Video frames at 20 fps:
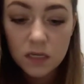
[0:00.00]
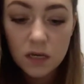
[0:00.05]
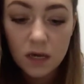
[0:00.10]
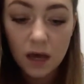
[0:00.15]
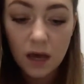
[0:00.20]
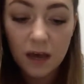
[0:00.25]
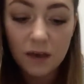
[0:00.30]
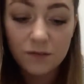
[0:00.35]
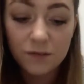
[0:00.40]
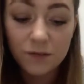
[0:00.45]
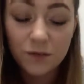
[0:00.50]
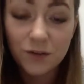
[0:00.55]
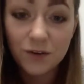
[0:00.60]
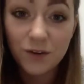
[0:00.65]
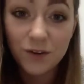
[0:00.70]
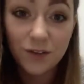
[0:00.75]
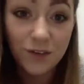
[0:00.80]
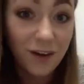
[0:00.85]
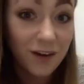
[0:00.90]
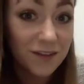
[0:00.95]
I've learned
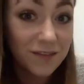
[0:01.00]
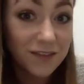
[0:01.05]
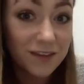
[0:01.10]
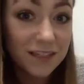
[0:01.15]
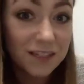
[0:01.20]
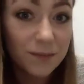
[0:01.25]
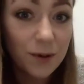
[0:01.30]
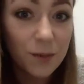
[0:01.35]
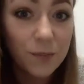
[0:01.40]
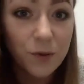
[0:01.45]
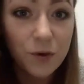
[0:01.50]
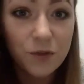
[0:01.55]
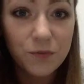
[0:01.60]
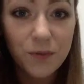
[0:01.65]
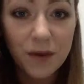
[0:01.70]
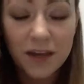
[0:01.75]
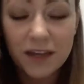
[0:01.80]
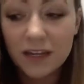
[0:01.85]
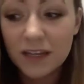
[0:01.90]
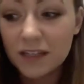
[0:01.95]
a lot of things about both
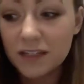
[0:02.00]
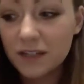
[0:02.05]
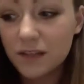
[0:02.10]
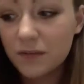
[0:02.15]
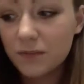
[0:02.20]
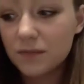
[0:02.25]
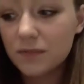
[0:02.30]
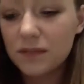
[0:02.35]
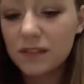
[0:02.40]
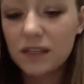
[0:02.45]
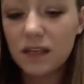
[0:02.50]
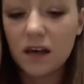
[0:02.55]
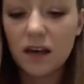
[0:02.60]
mechanisms